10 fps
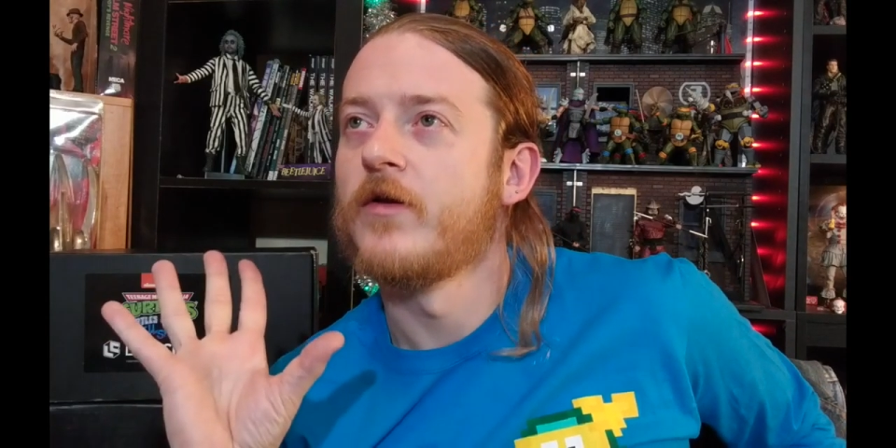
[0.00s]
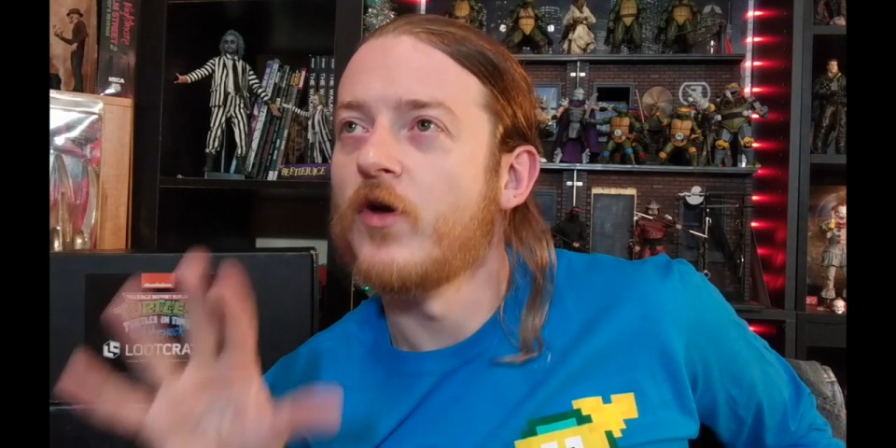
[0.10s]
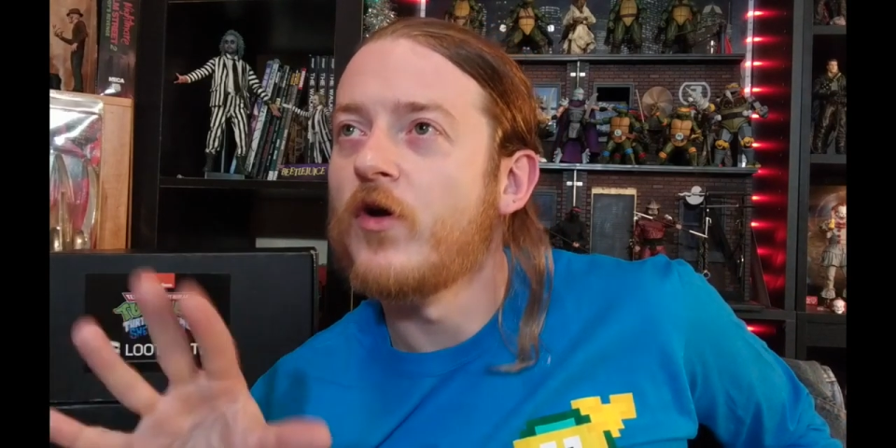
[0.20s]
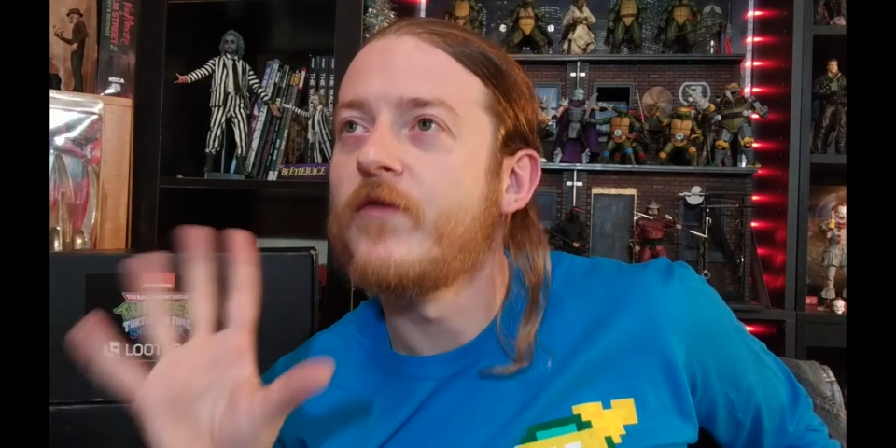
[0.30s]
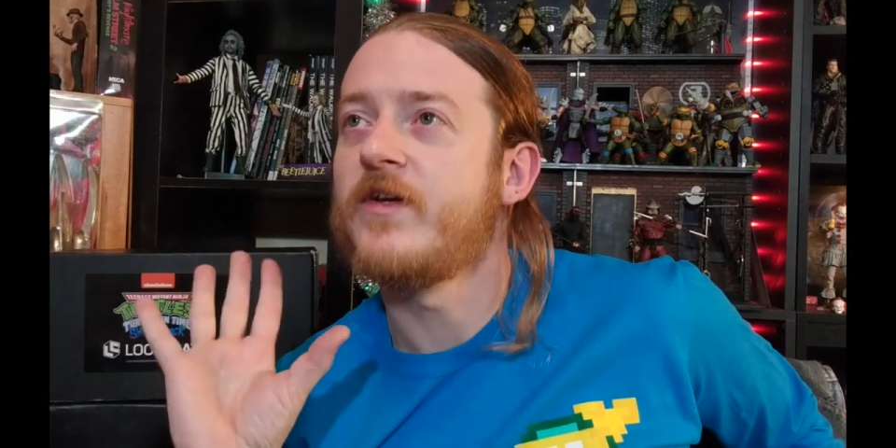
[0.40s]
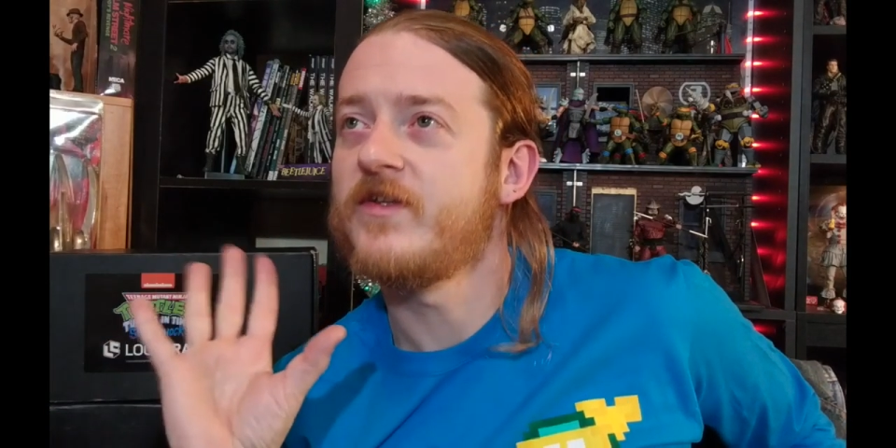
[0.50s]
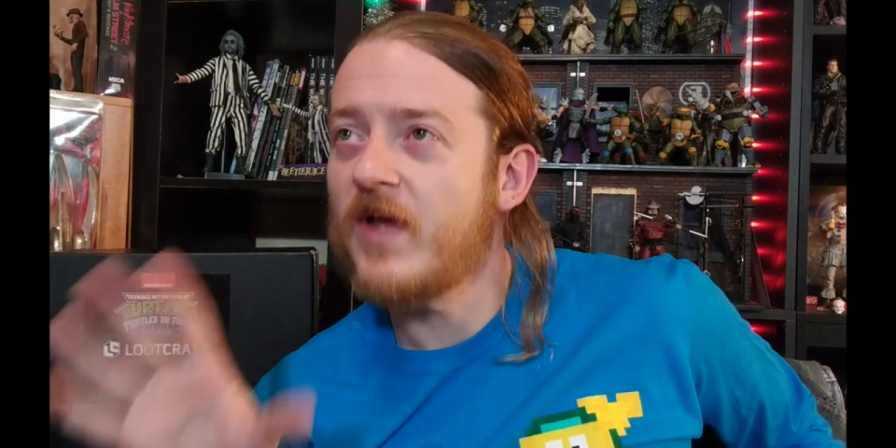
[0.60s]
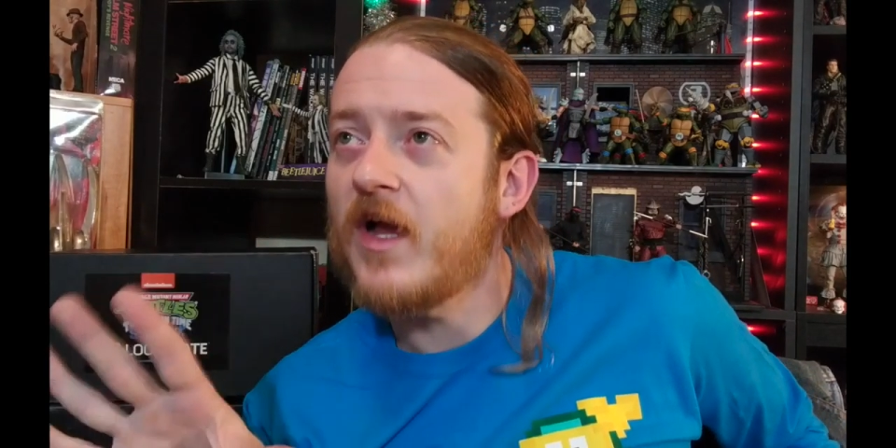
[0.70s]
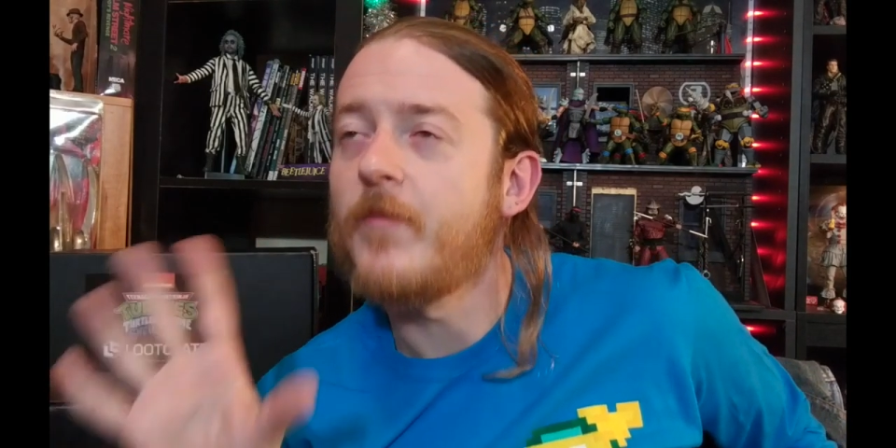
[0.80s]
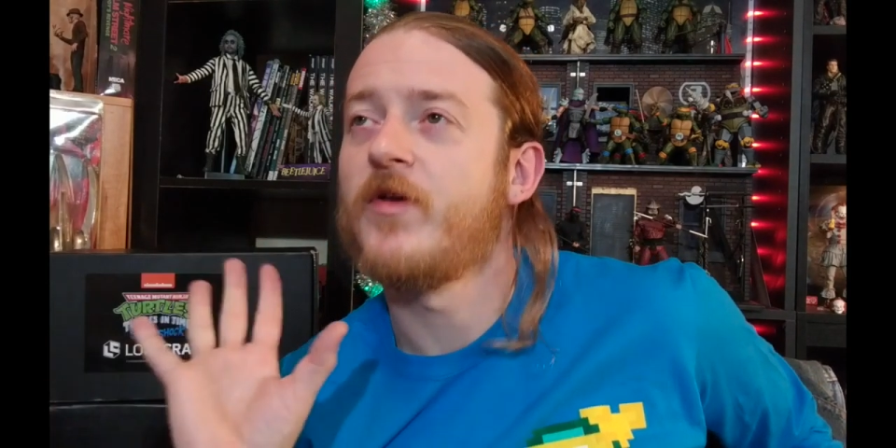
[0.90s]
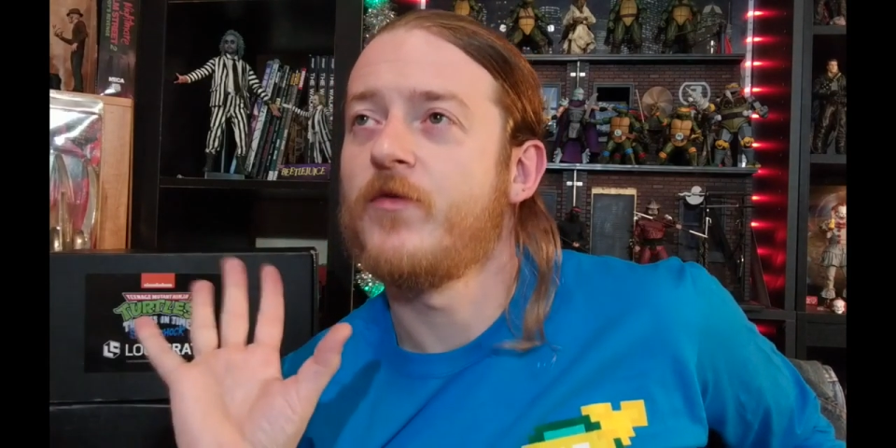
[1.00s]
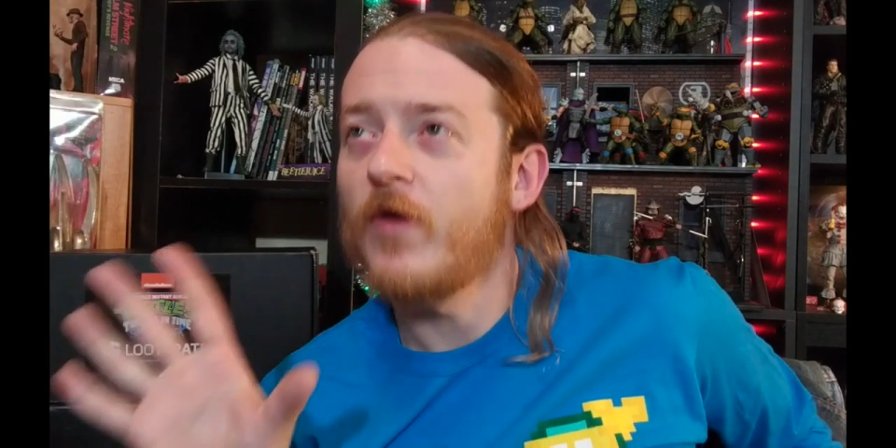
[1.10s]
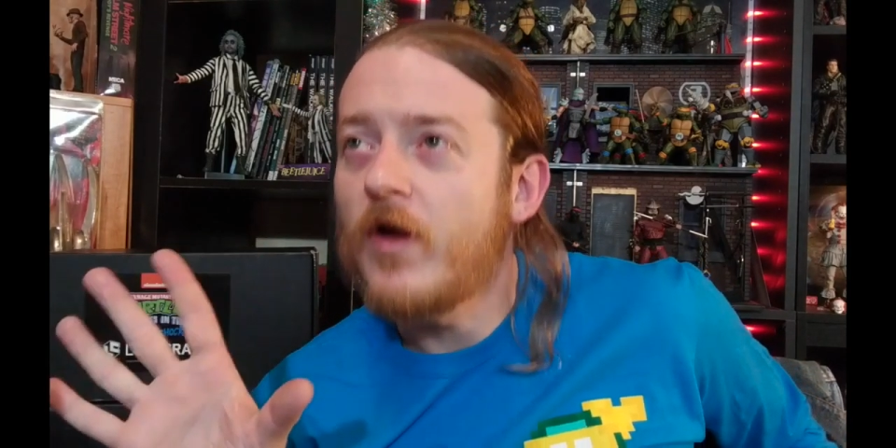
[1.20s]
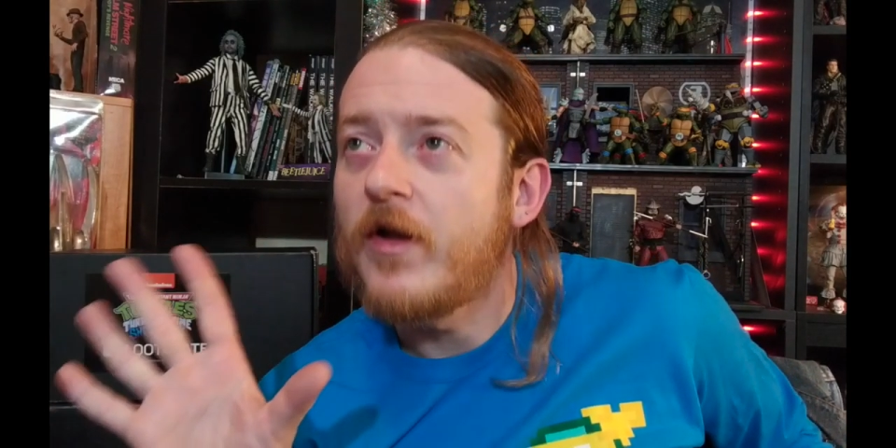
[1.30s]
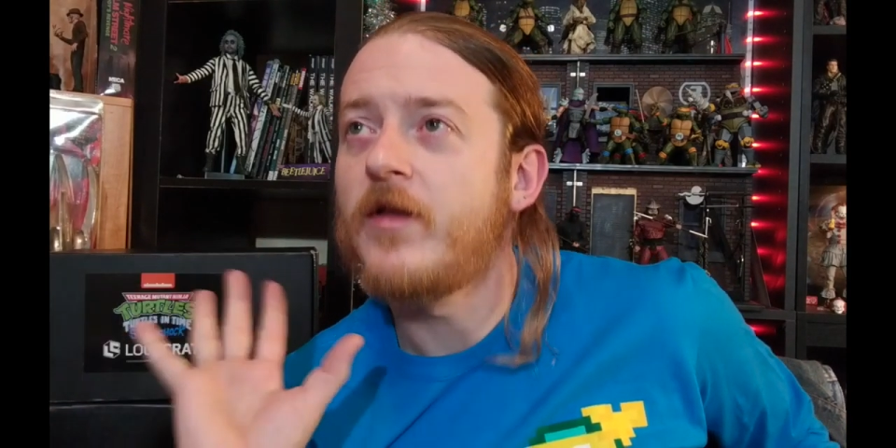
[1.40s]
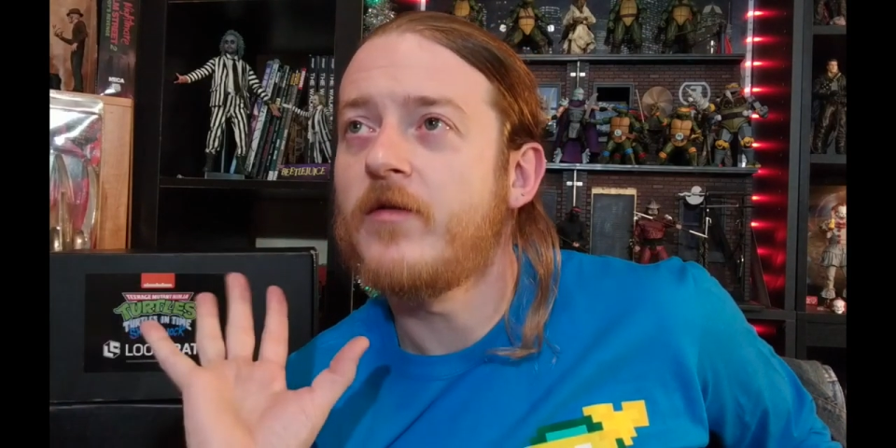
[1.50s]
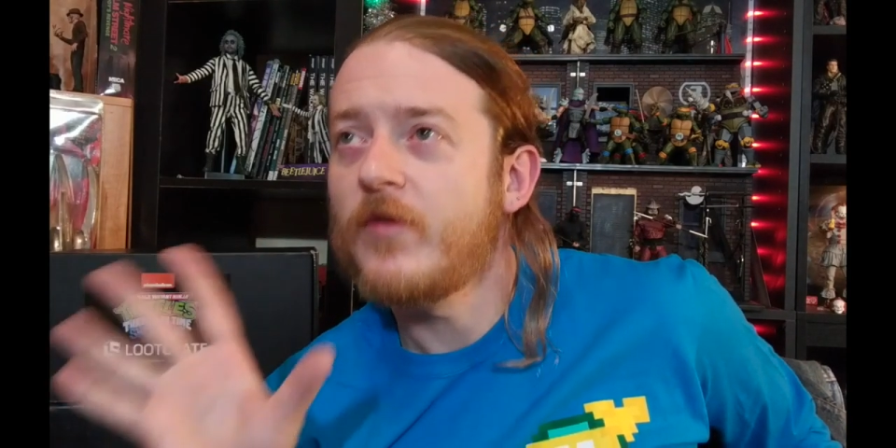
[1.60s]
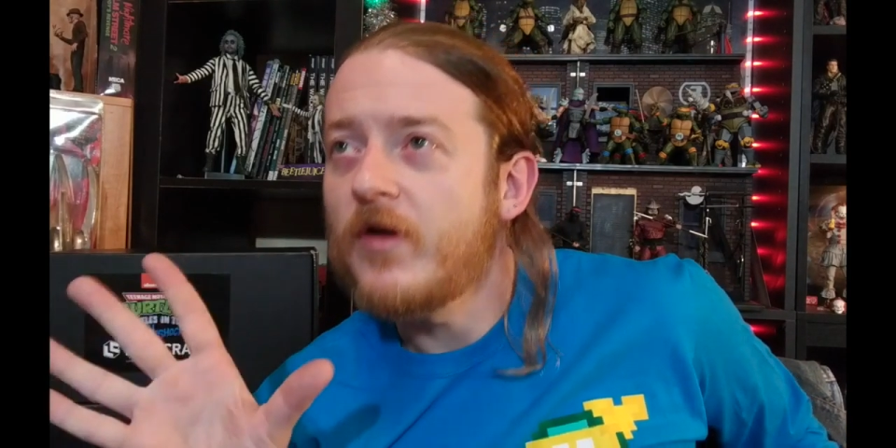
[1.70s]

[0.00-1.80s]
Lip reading: COVID's got me running